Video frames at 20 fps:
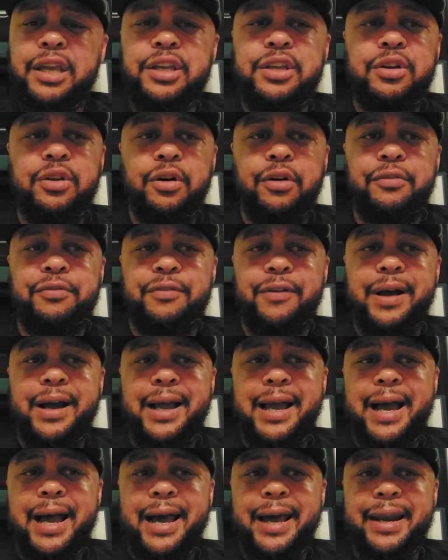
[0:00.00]
you know, for a
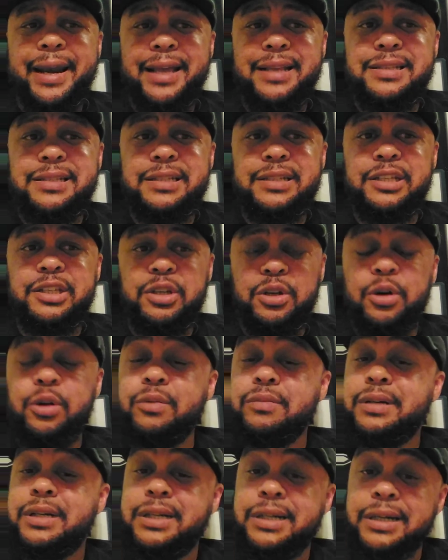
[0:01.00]
guy that's, you
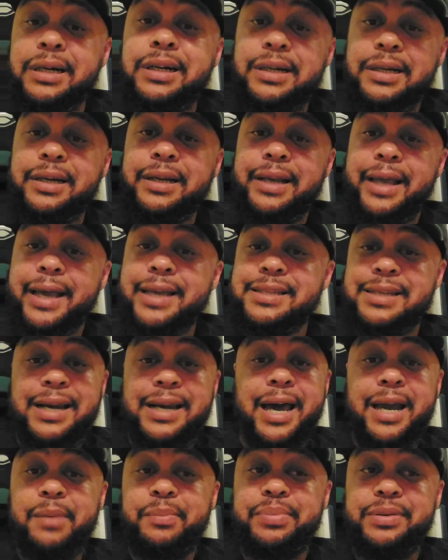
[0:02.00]
know, good, has a
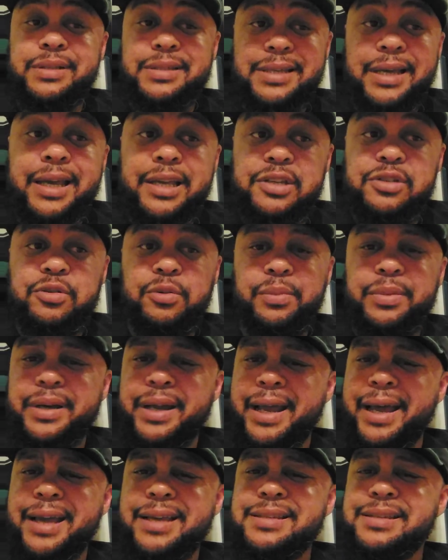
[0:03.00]
lot of potential,
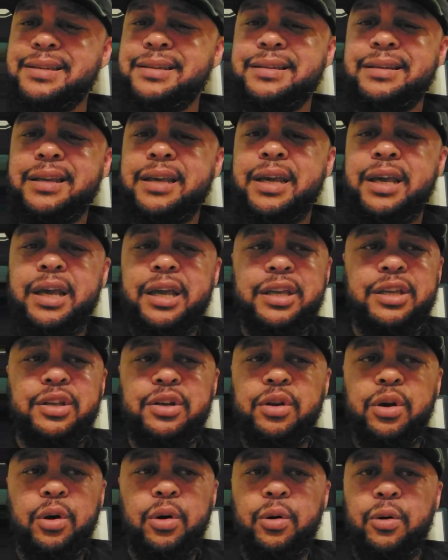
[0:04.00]
but hasn't, you
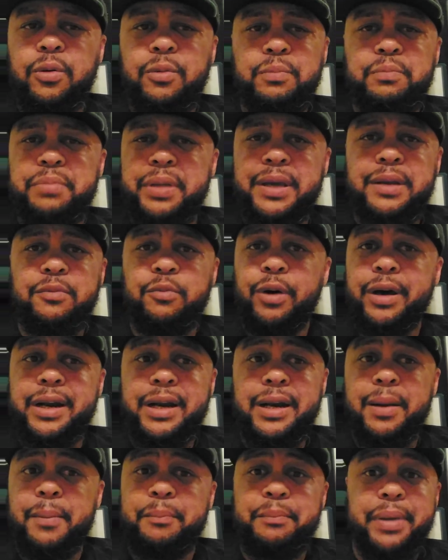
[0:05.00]
know, been one
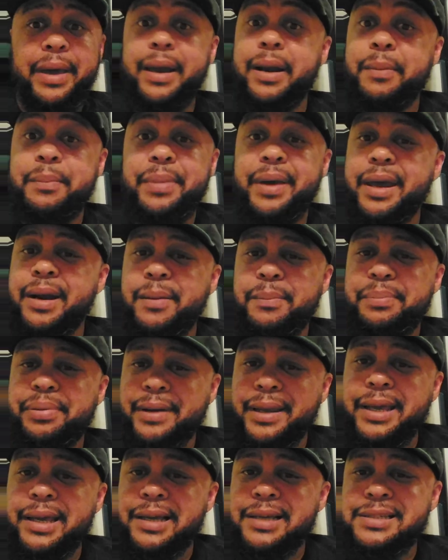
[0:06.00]
of the better
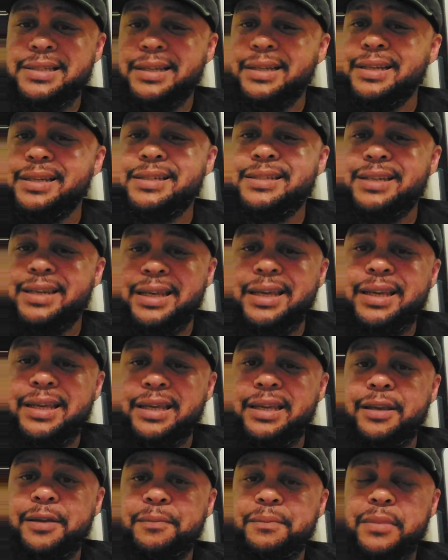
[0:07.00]
players in this
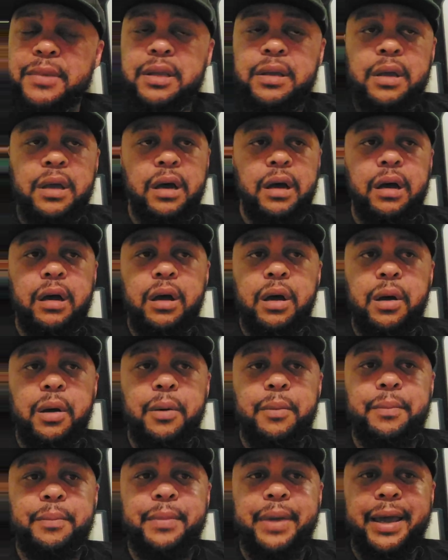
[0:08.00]
league.
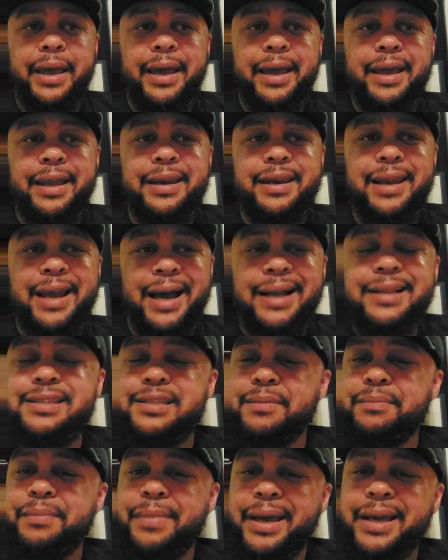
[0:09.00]
And not
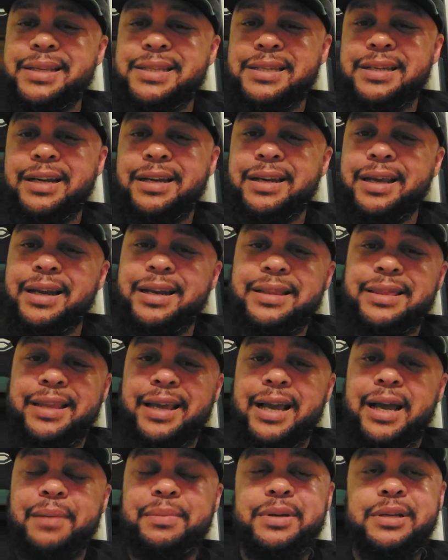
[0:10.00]
to mention, another
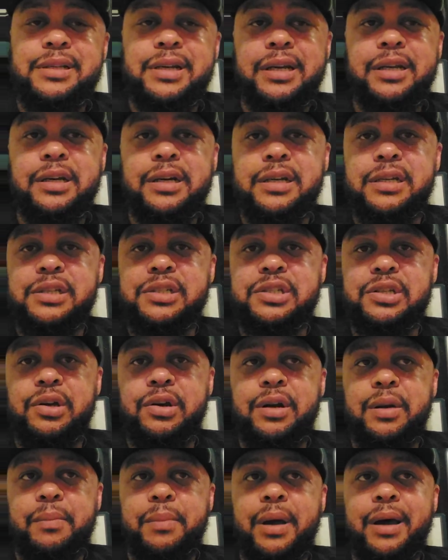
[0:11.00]
thing I'm a little
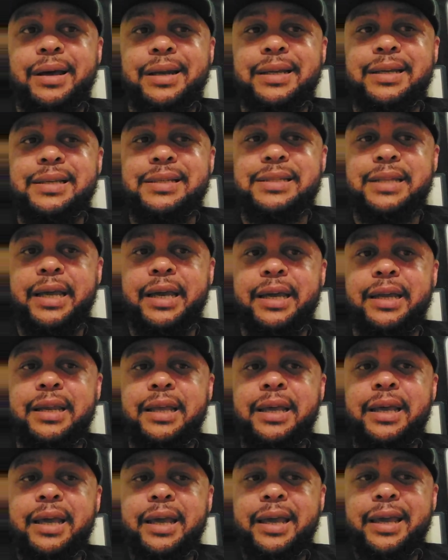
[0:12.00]
concerned about is that
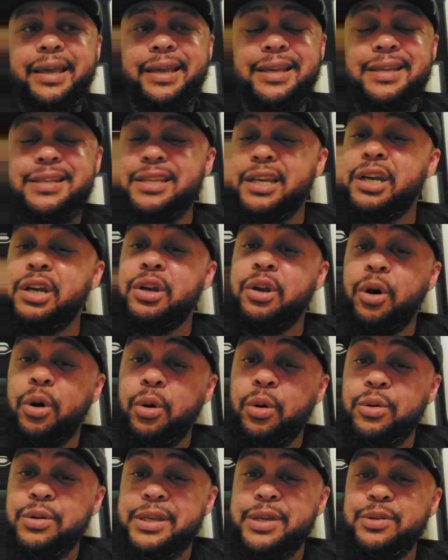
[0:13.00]
he's
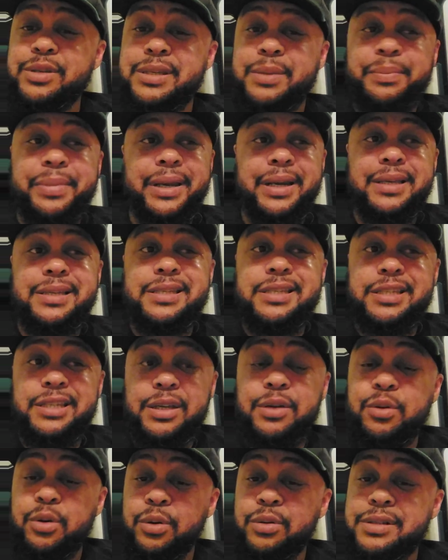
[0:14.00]
been a
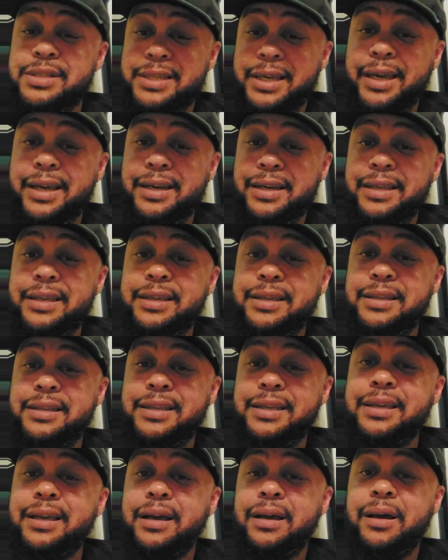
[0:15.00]
zero technique D